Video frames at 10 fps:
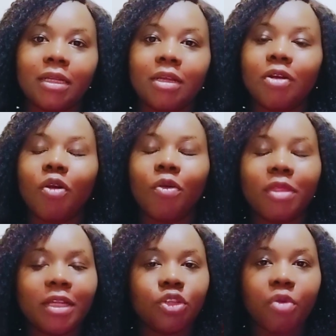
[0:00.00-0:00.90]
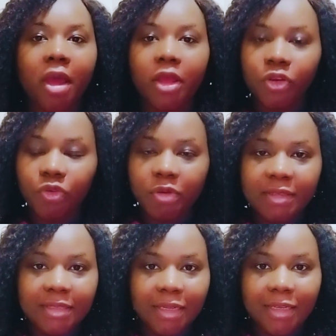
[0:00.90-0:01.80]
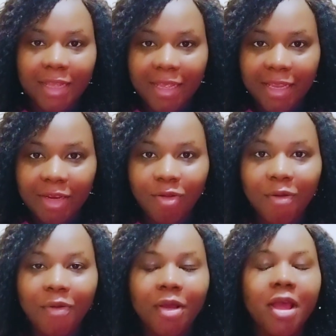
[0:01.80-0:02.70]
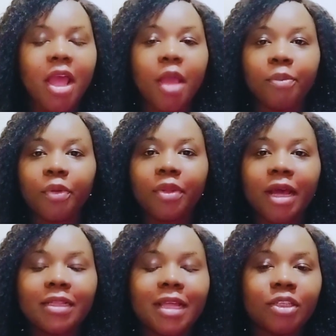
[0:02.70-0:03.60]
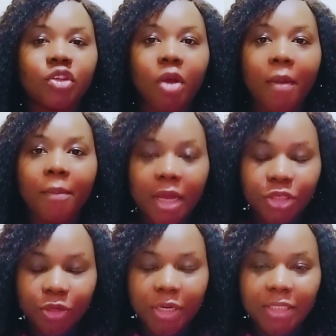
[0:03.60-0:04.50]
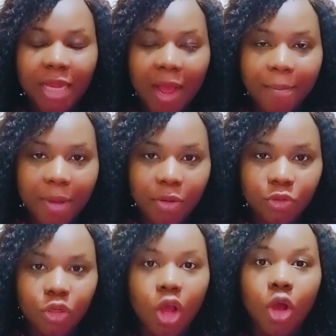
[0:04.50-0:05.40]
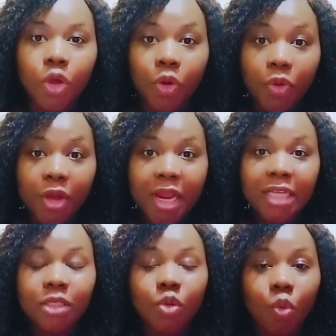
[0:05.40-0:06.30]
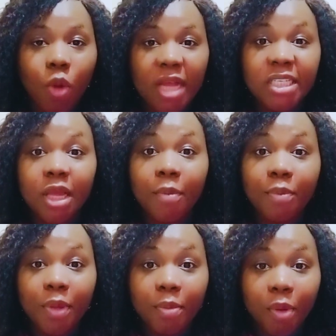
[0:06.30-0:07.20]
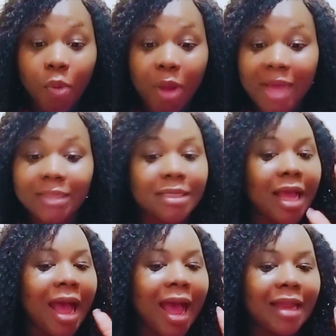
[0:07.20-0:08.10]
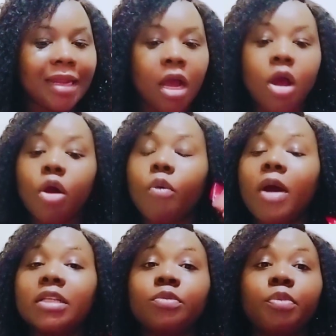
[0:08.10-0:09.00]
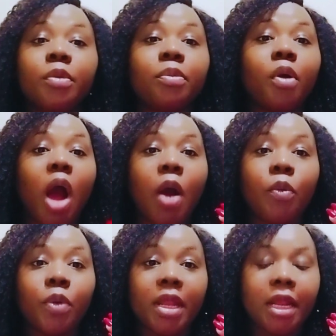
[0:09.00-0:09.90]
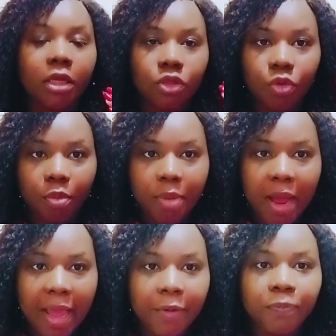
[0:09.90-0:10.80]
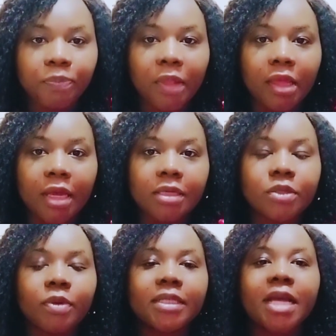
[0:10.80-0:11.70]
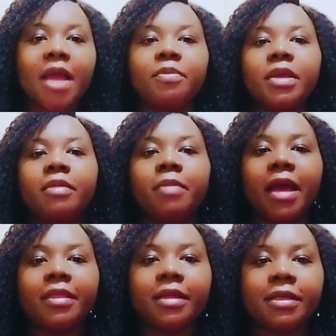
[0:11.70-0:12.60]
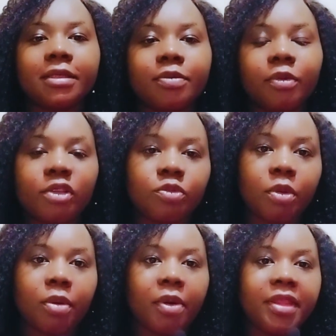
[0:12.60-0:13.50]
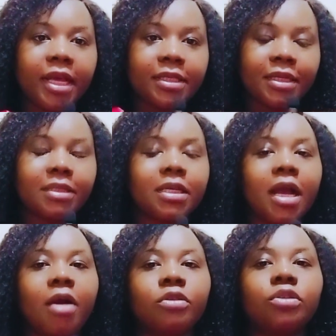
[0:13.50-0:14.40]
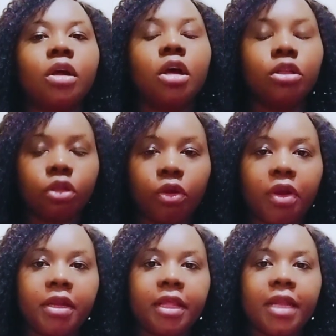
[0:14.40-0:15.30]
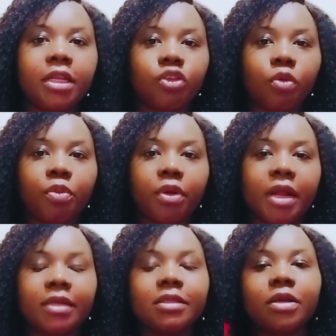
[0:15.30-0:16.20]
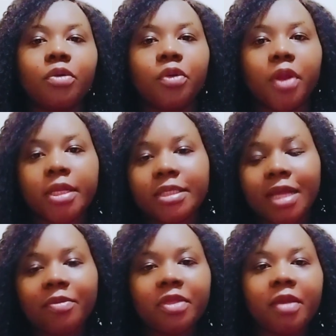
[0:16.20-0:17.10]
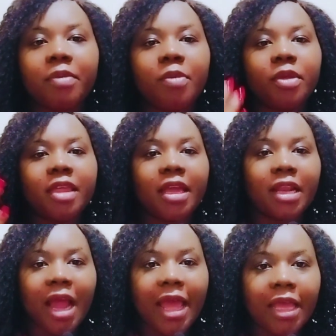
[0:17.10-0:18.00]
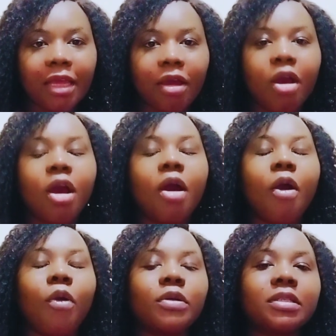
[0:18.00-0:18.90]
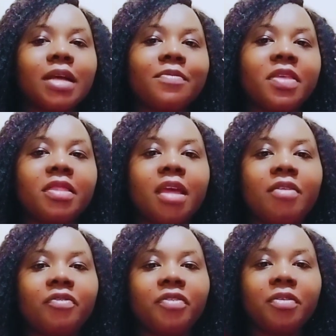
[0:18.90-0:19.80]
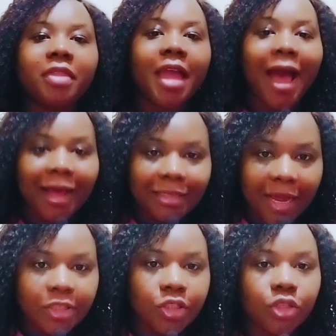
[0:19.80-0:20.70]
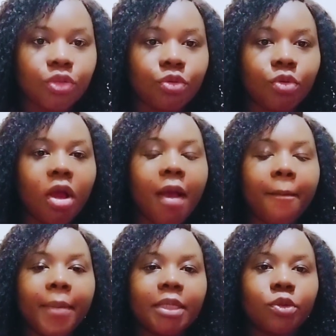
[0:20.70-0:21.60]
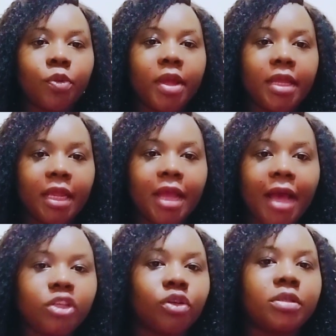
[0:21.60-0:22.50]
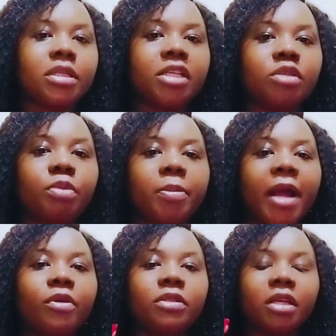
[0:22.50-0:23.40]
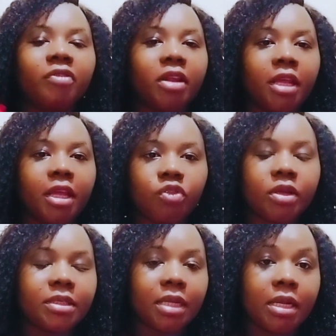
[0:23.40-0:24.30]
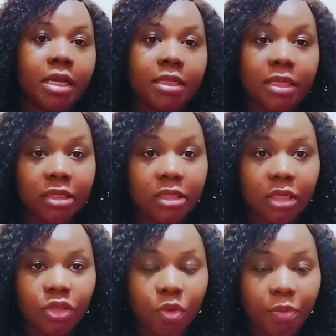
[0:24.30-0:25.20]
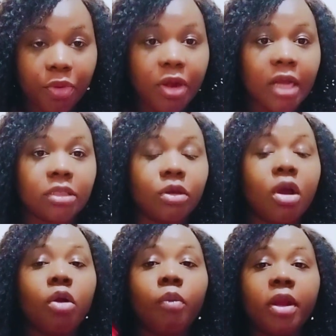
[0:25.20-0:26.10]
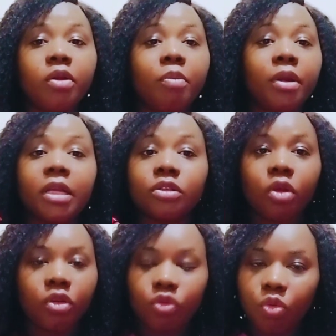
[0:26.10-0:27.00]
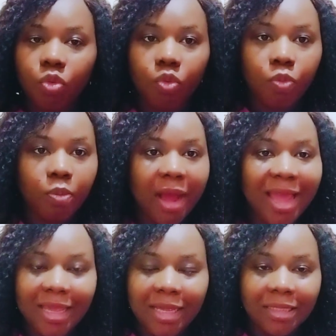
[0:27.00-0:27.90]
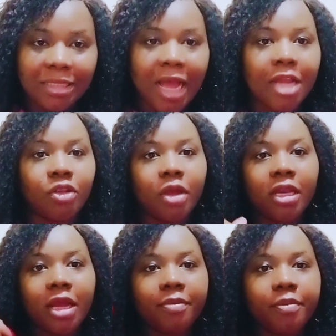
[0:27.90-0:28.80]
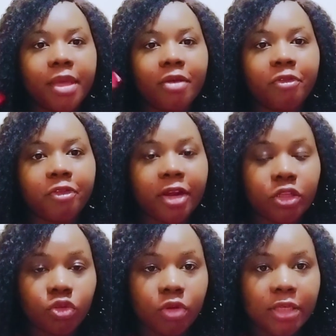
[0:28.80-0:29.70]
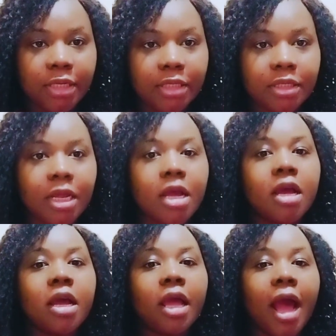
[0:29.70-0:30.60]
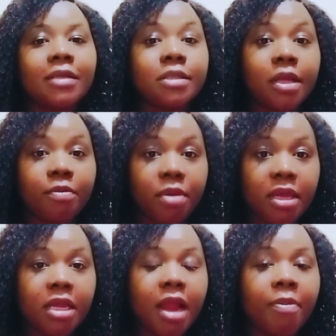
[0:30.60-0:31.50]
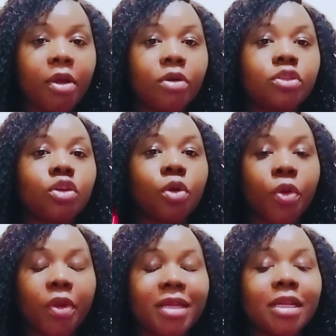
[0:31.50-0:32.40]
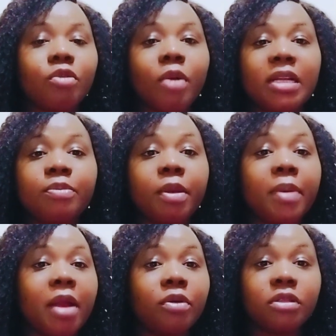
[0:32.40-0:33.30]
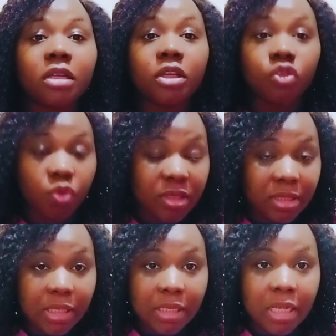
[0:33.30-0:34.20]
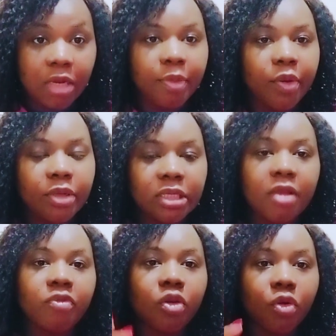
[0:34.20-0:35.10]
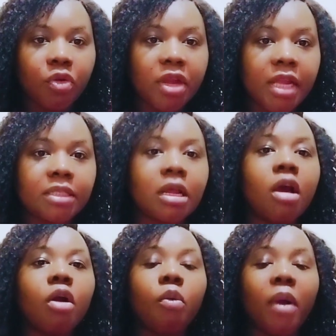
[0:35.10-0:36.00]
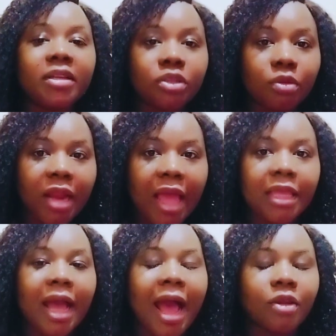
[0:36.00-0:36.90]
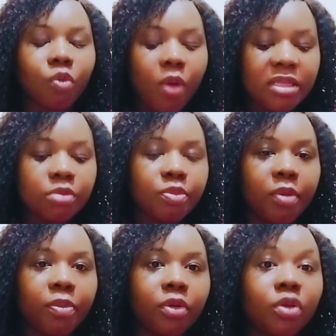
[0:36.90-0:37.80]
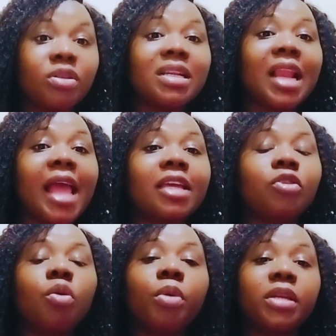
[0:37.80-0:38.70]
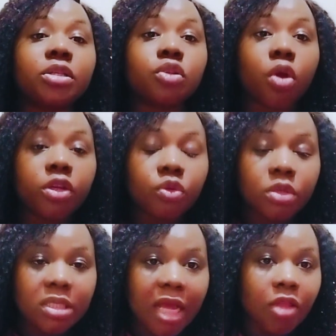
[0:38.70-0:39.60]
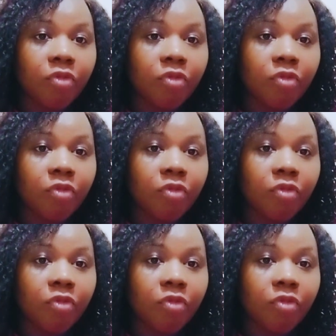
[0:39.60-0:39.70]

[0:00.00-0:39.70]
or that you are interested in or a product that you are passionate about. Create what people want and what people are willing to buy. Yes, what I mean by this, most people when they're starting out to create their digital products, they'll create something maybe they like or something they feel they are attached to, but when in actual sense people are not even interested in this digital product, when nobody is going to buy it, and you end up being frustrated as a beginner because you created what people are not interested in. Because if you create what you like and what people don't like, nobody is going to search for